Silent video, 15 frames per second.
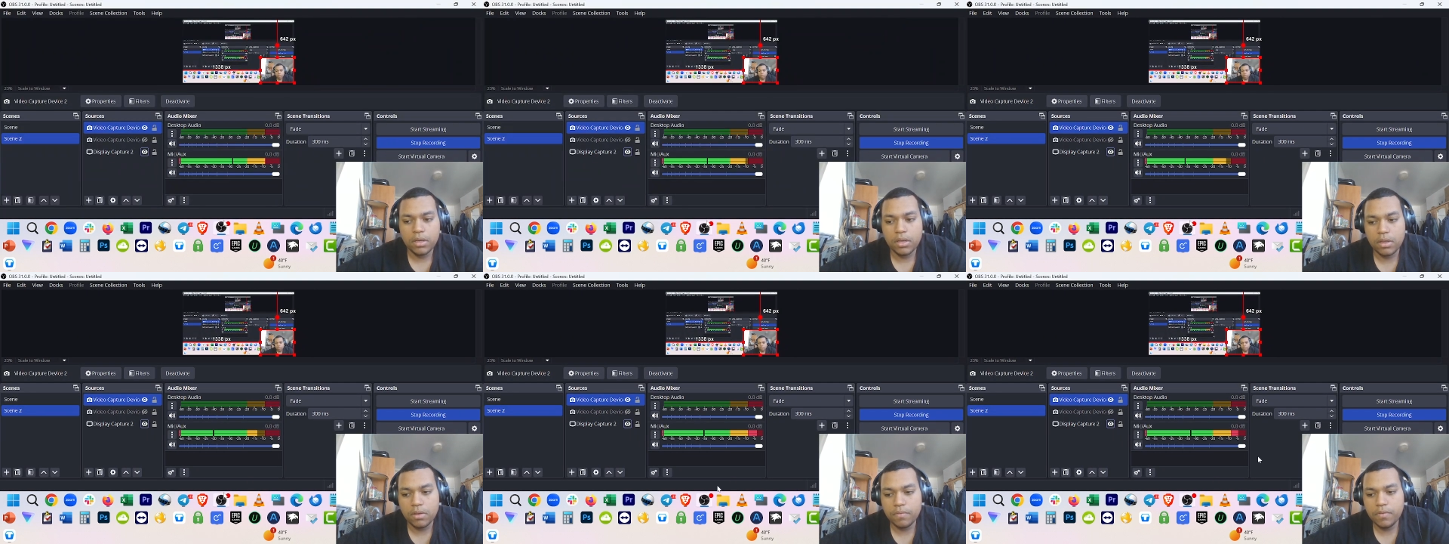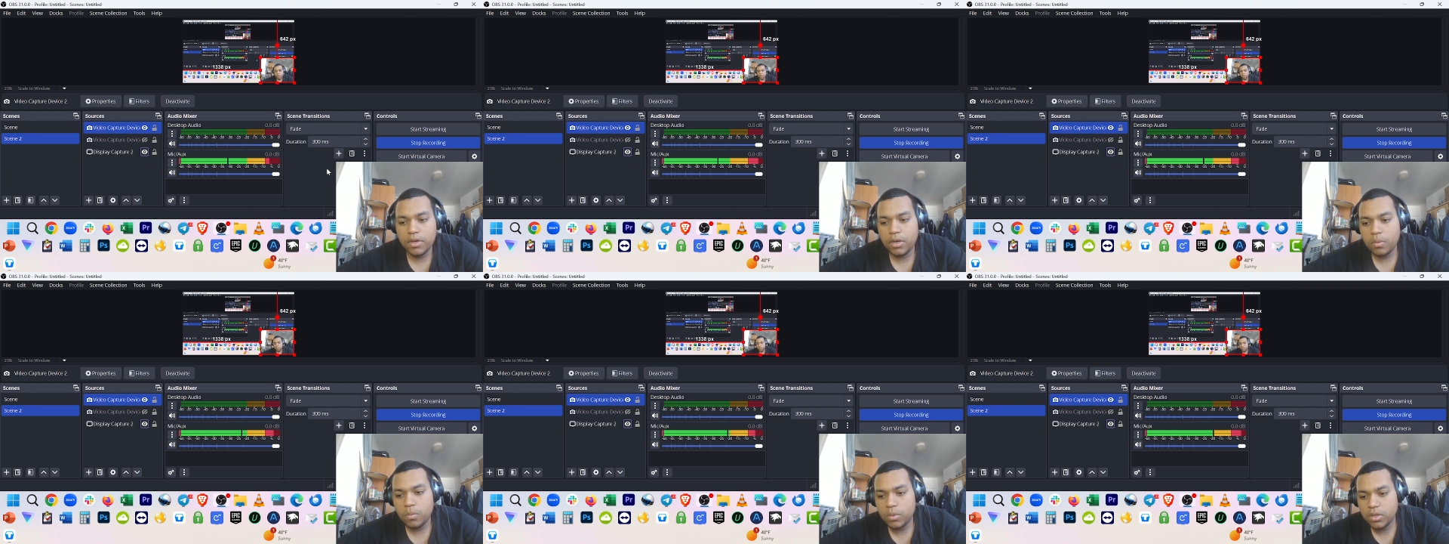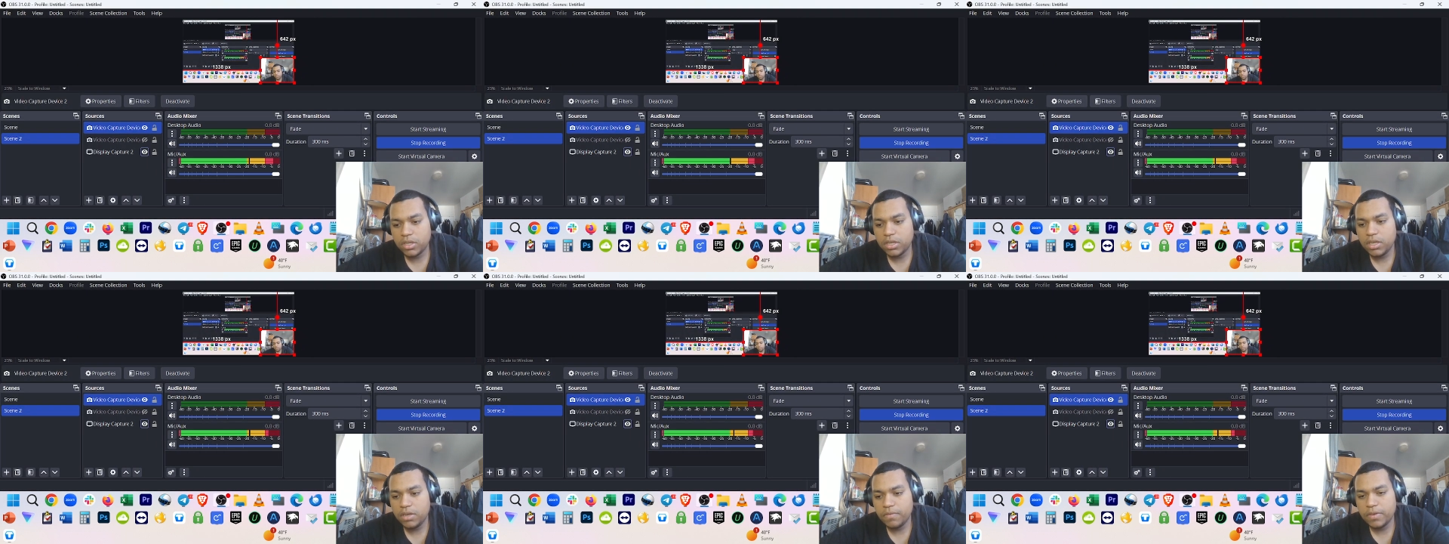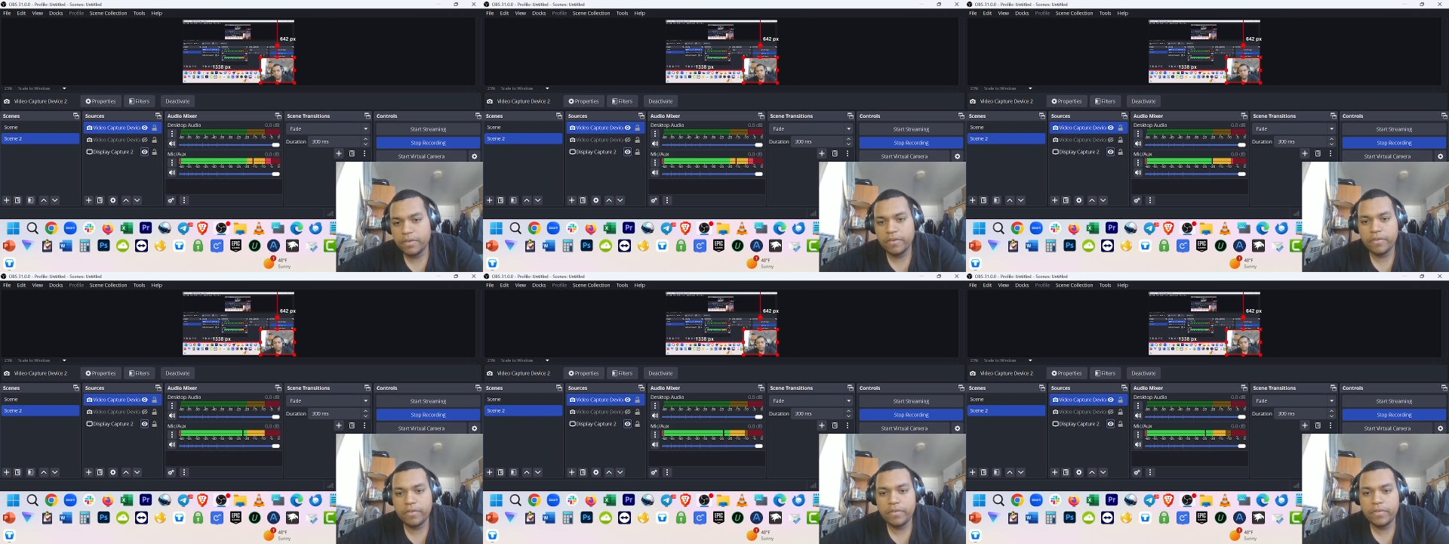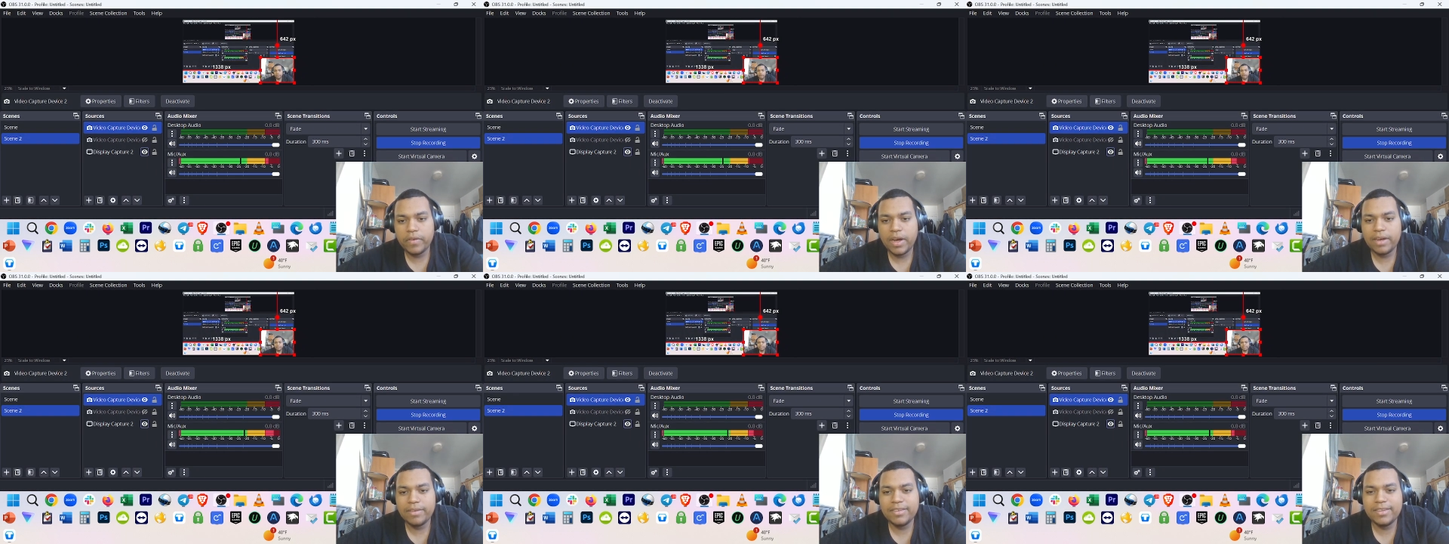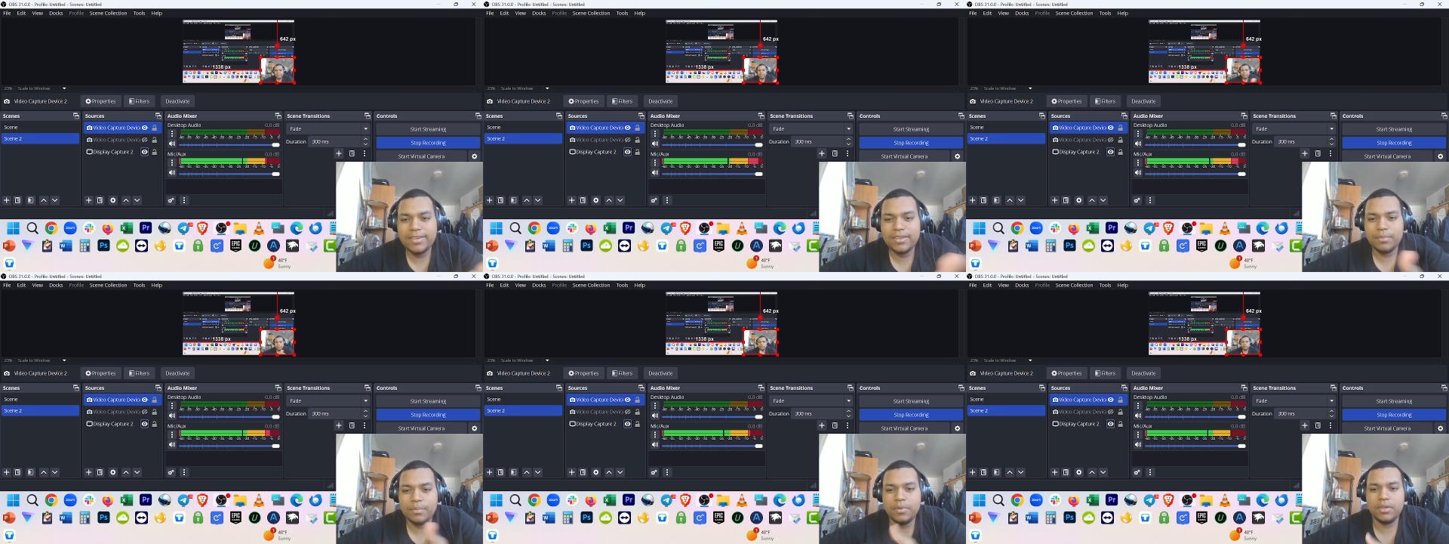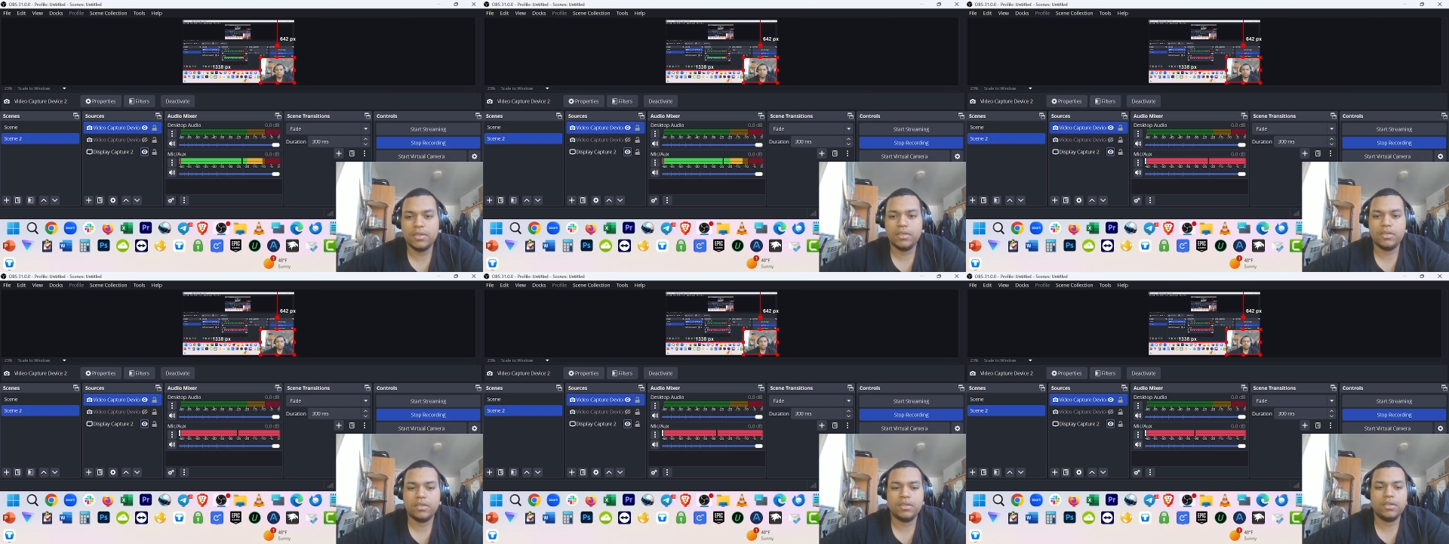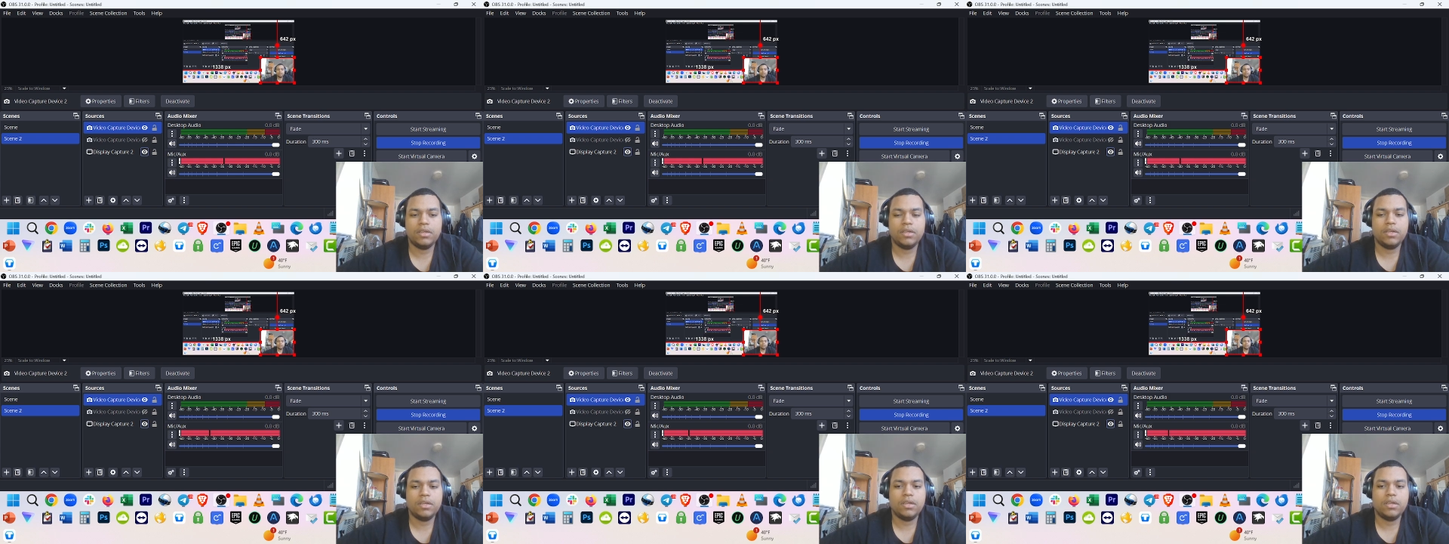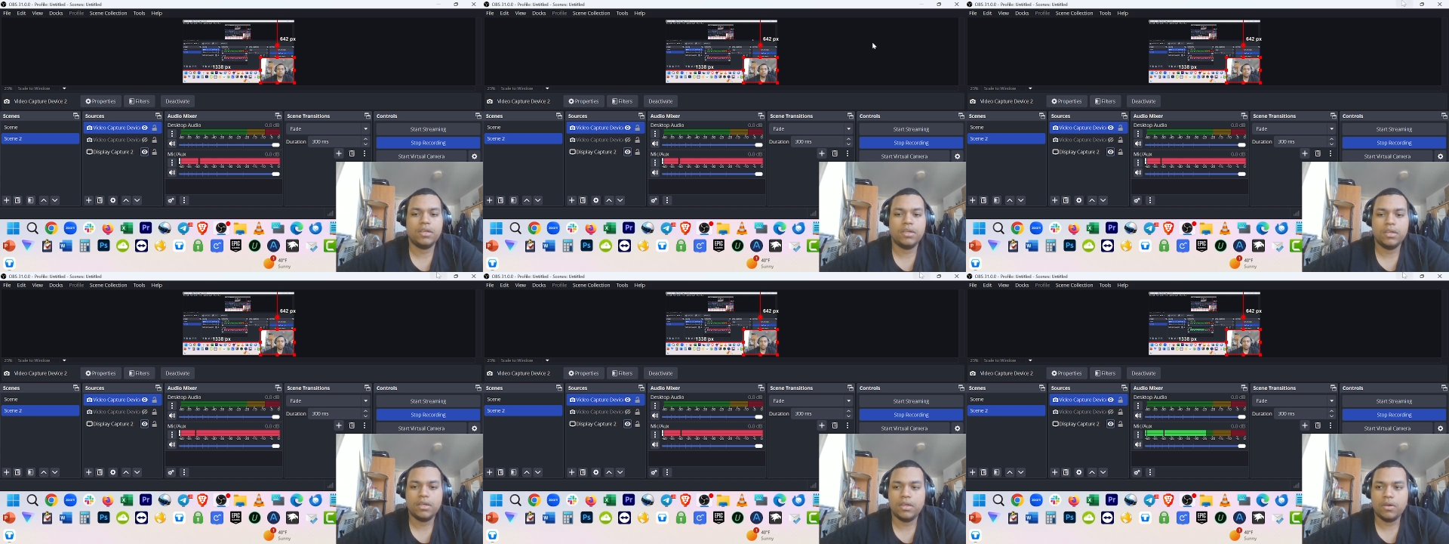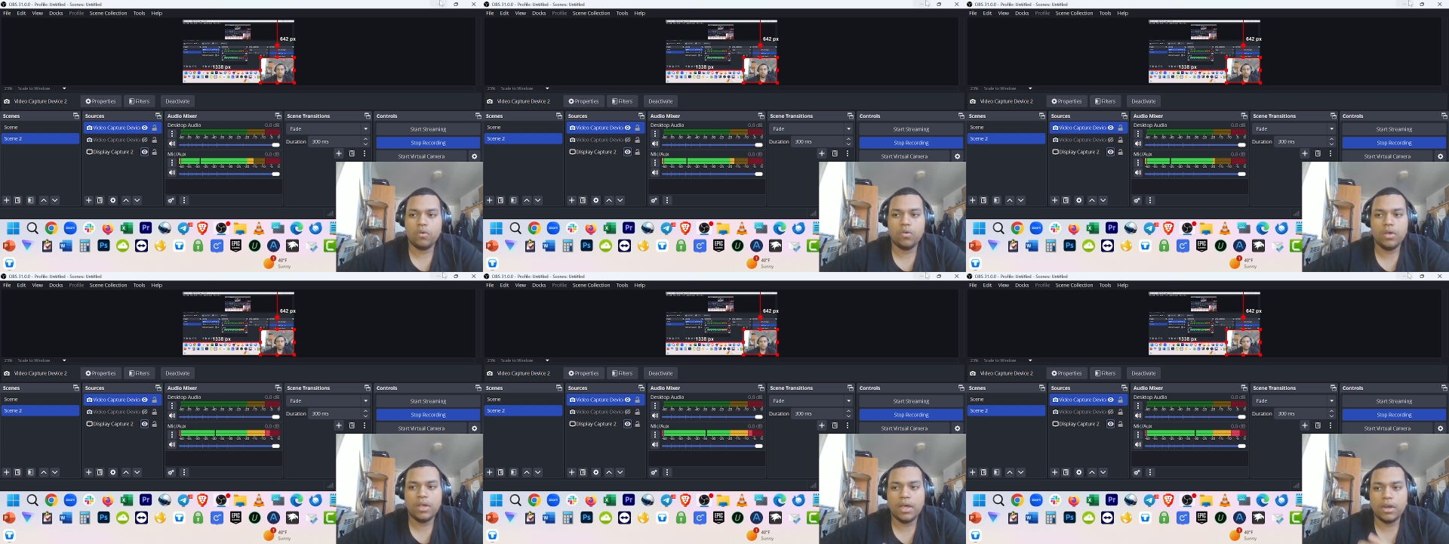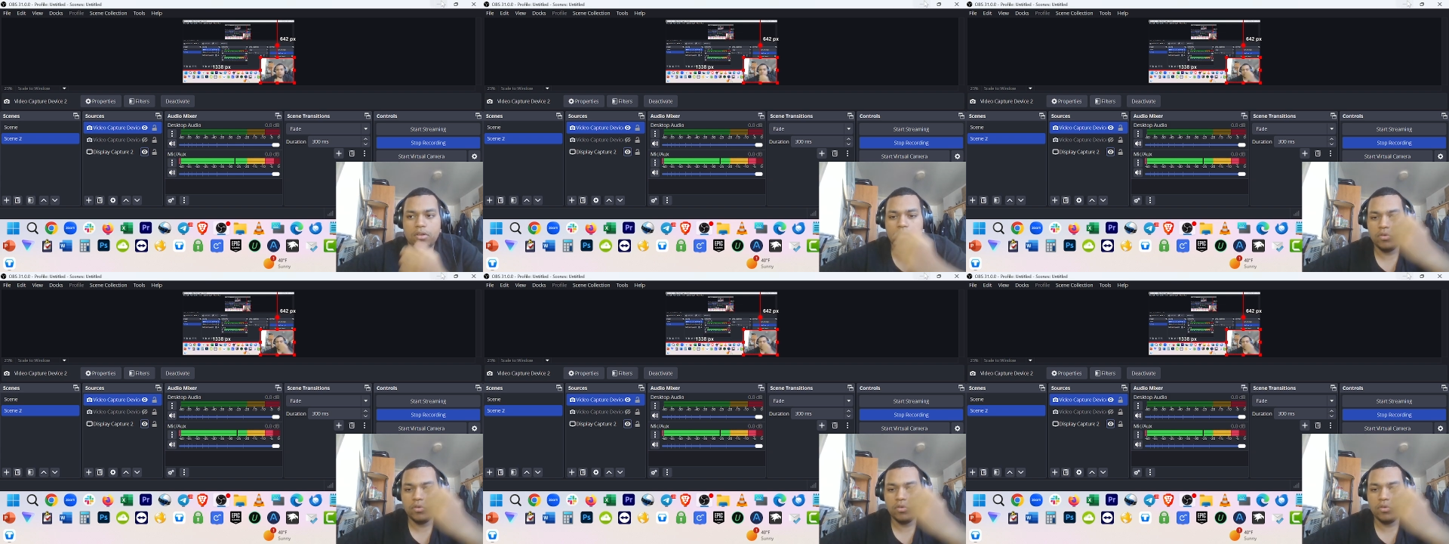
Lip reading: the video wasn't even 5-6 minutes. All you had to